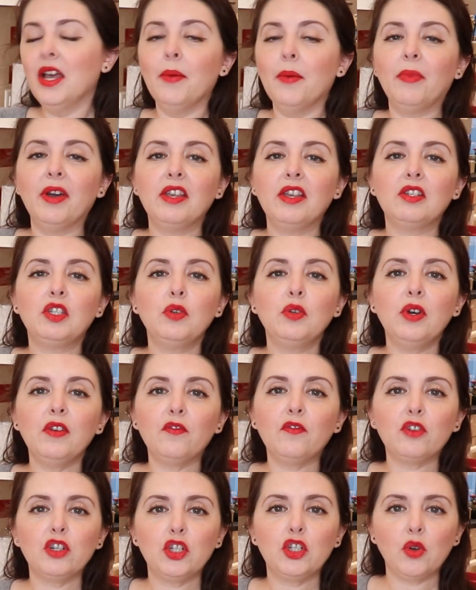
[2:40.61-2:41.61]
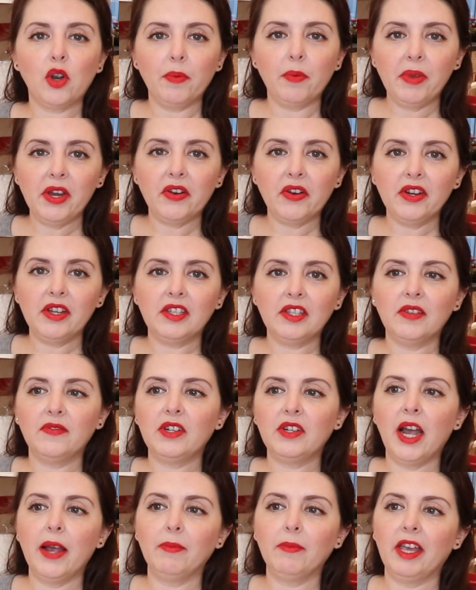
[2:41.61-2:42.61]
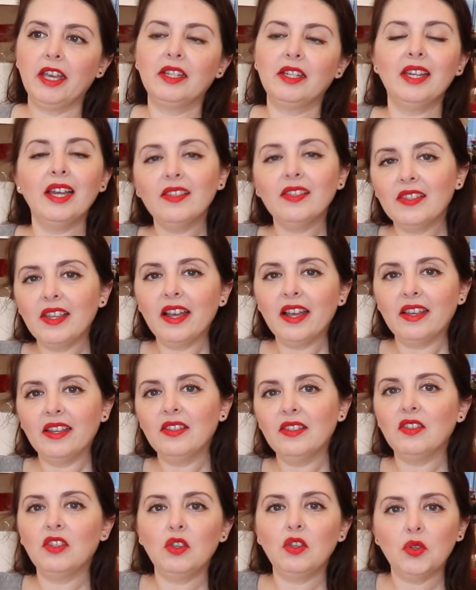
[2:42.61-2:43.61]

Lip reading: but do it for short periods of time, like 10 seconds,